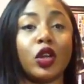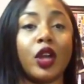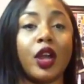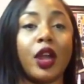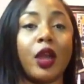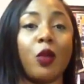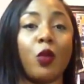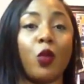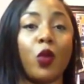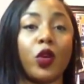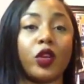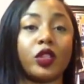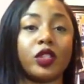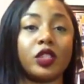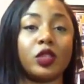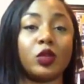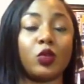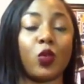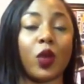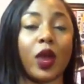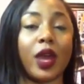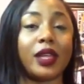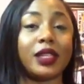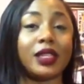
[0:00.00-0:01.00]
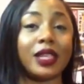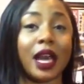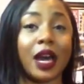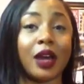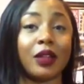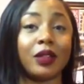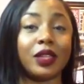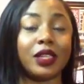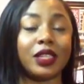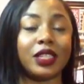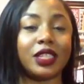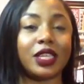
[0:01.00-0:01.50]
and works its way
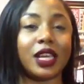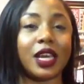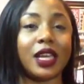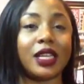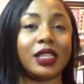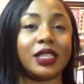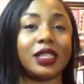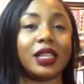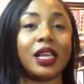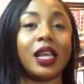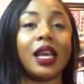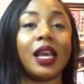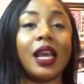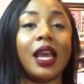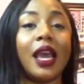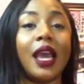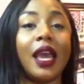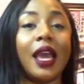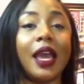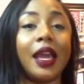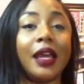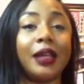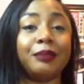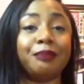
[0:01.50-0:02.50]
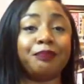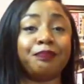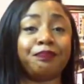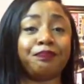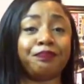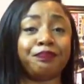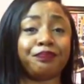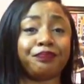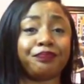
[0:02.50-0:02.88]
down the chest. And